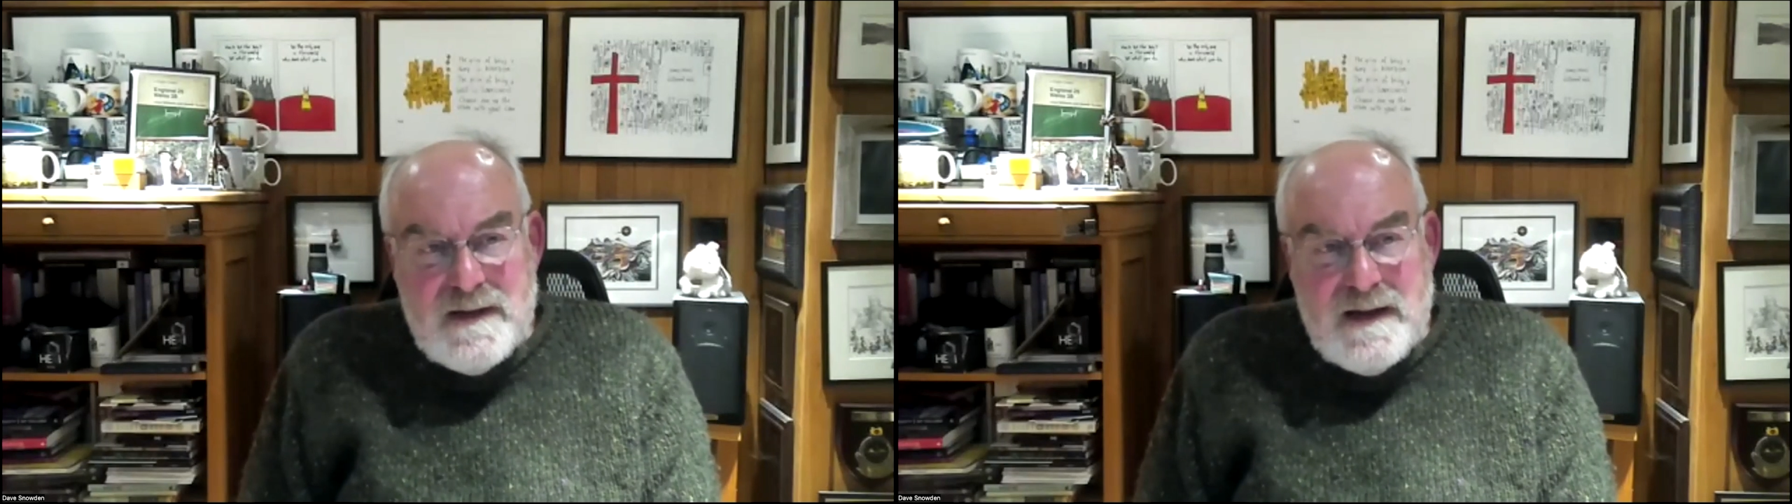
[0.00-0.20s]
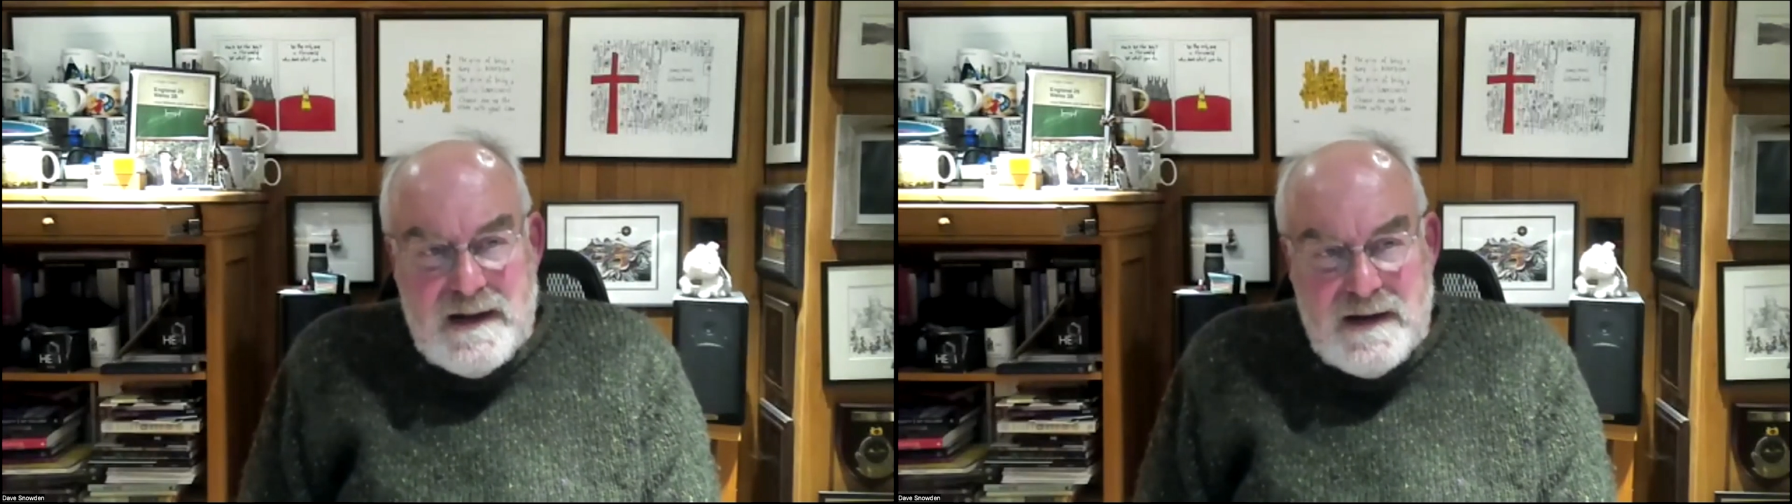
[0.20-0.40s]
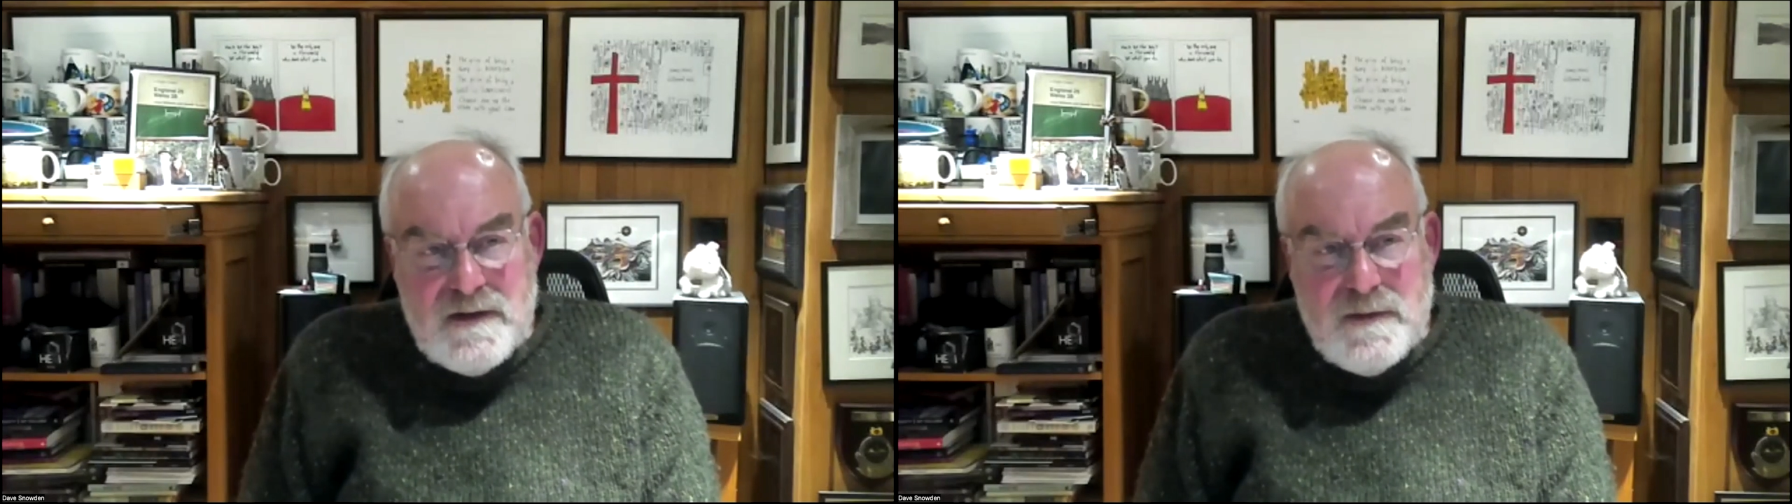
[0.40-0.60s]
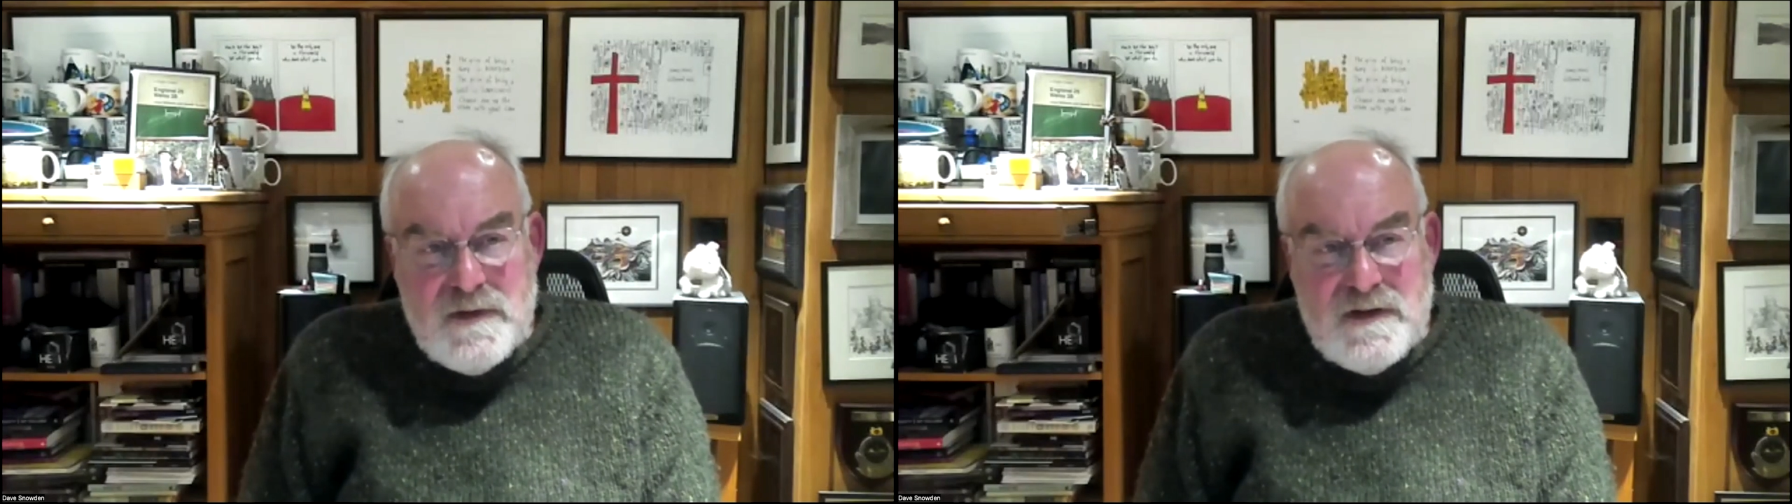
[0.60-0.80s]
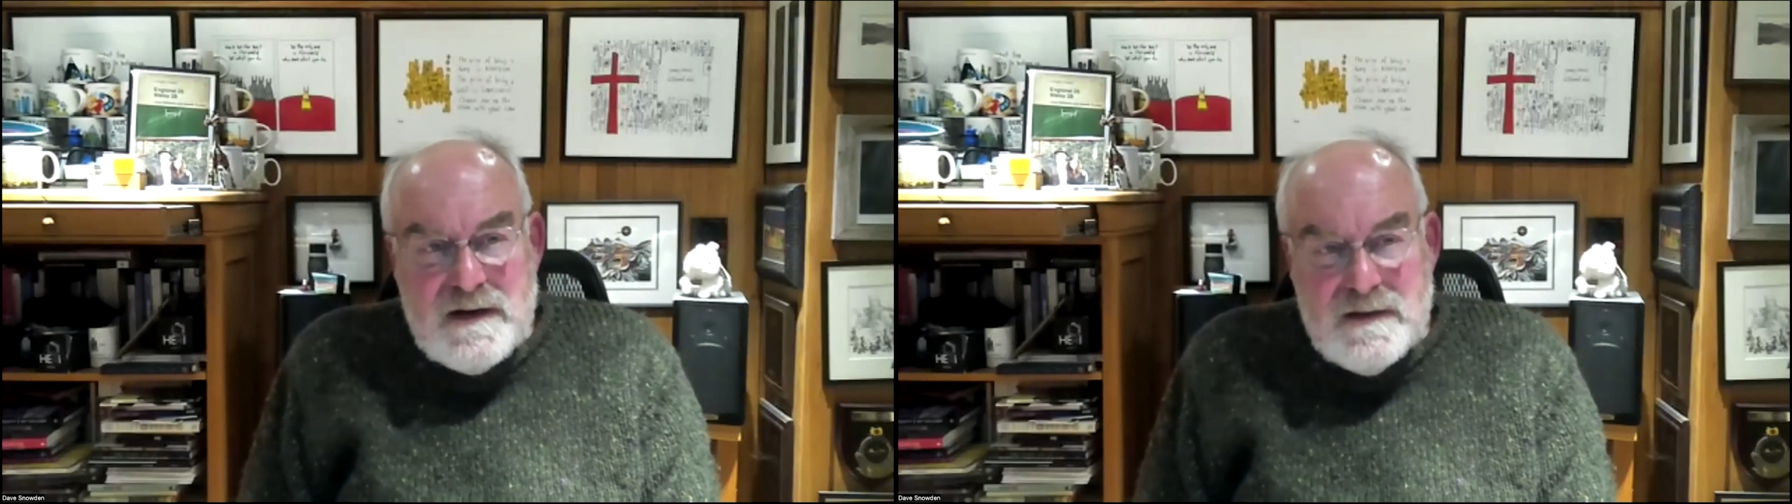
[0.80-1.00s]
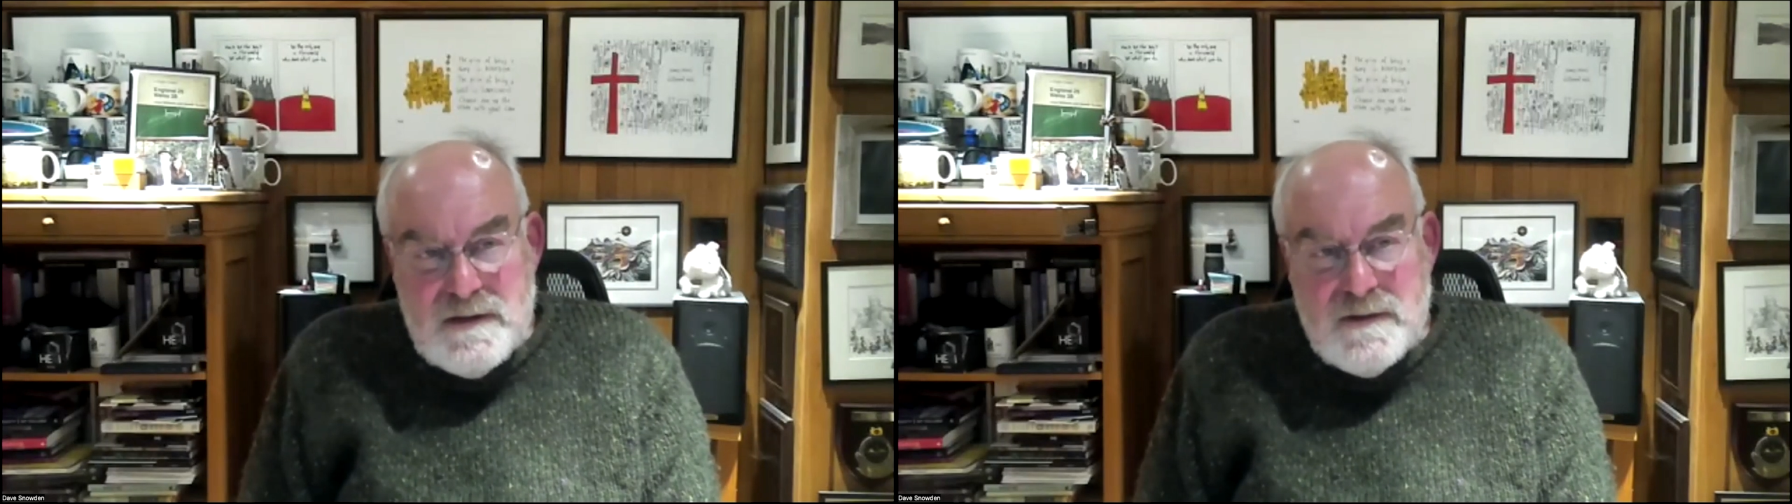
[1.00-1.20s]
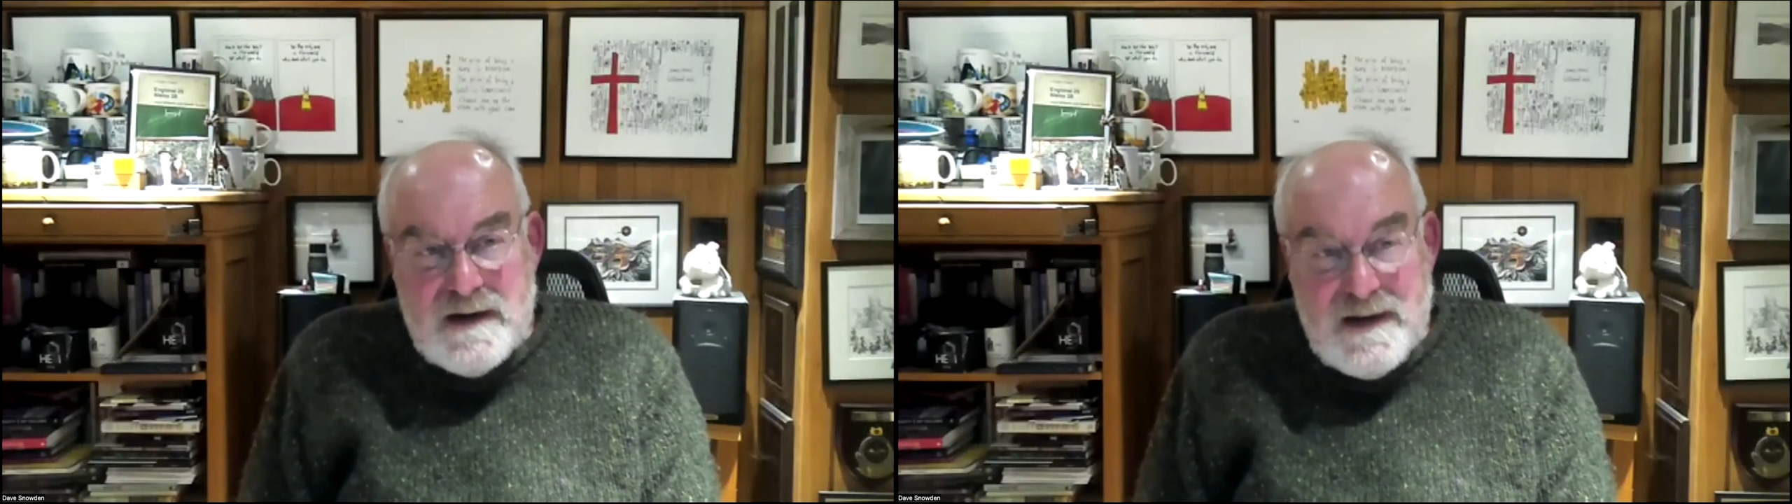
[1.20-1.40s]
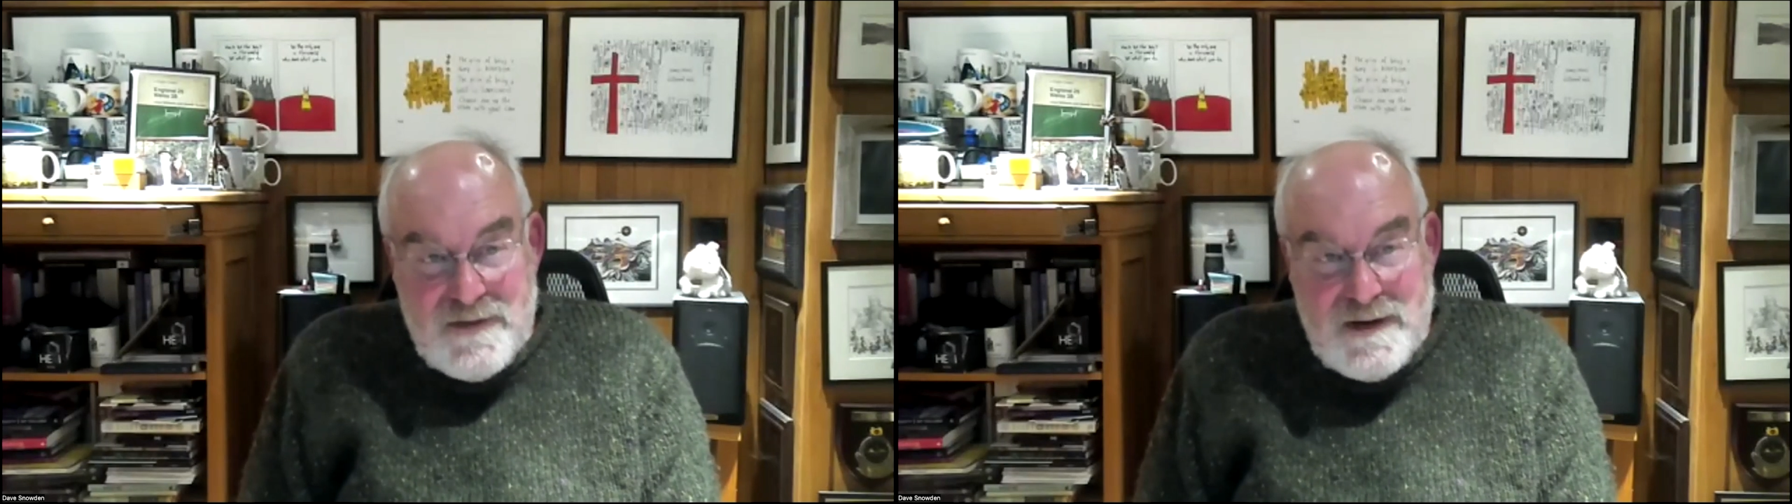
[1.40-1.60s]
They link to material, you can
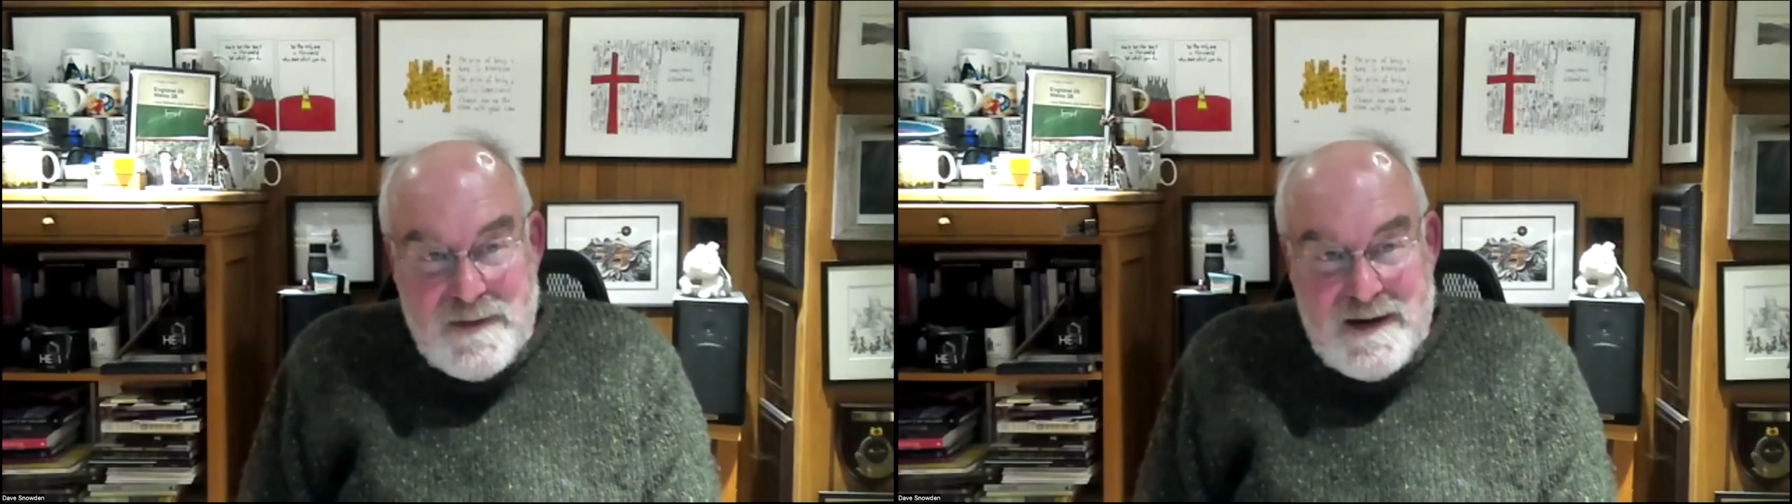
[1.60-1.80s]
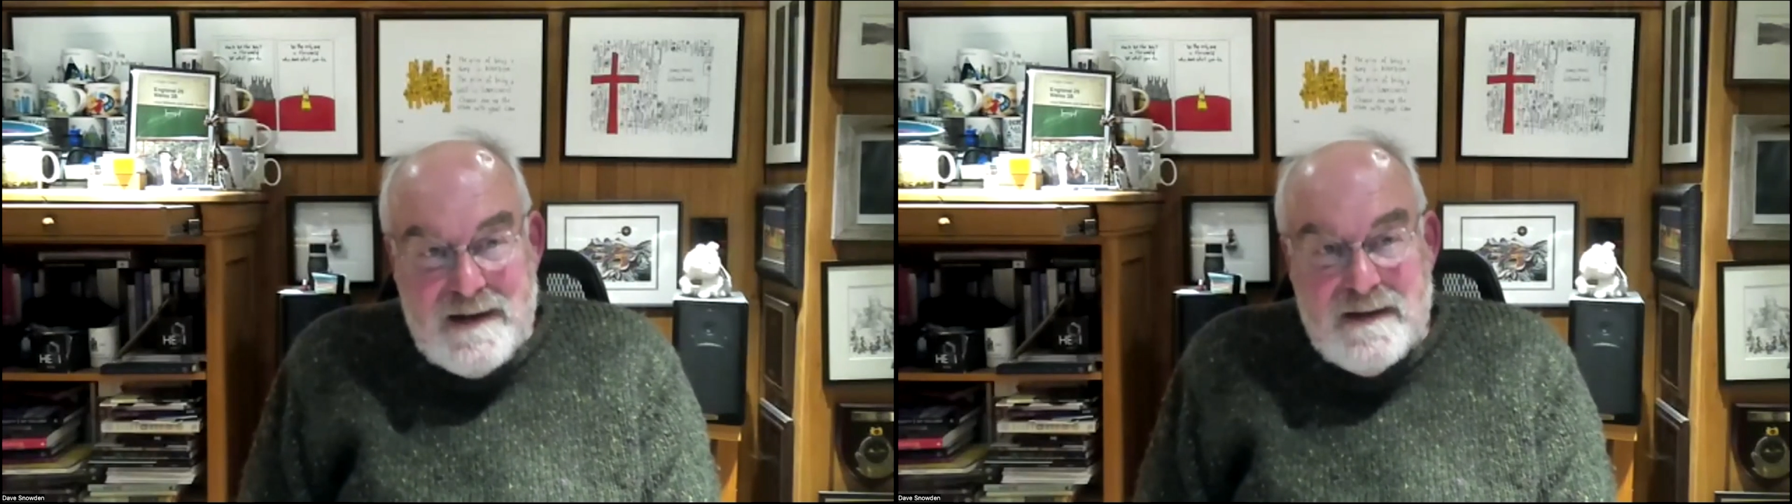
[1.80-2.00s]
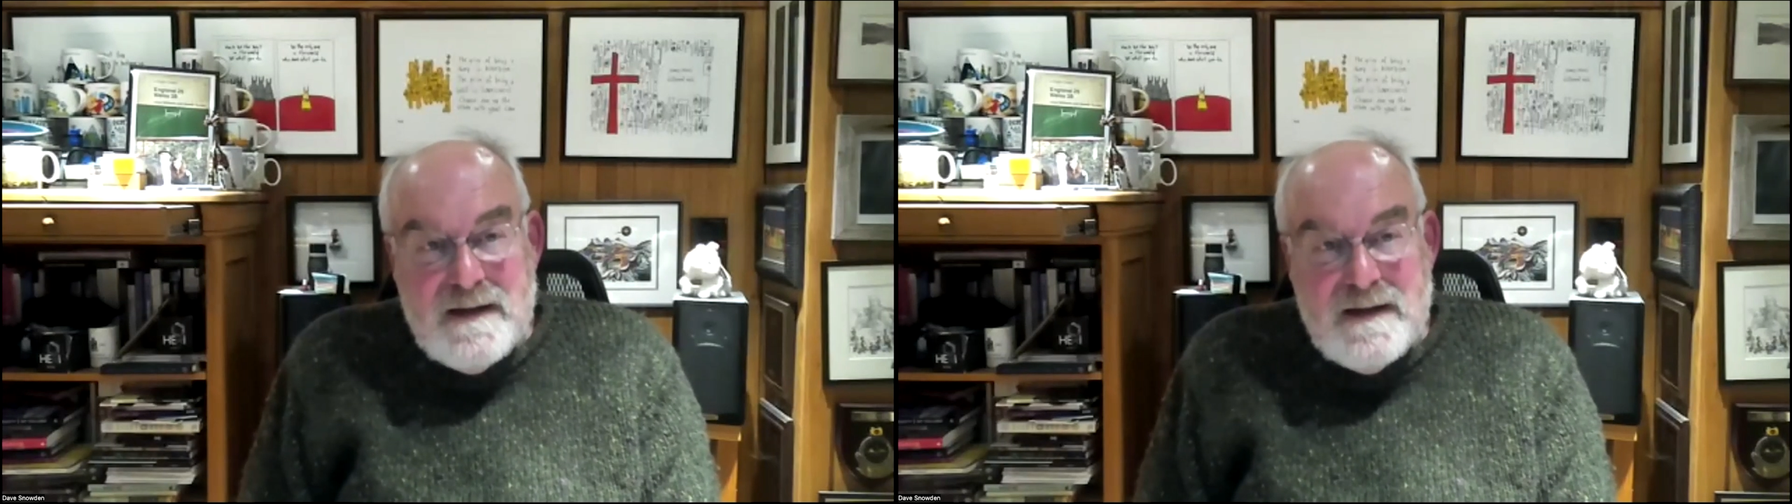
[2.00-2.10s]
have a debate.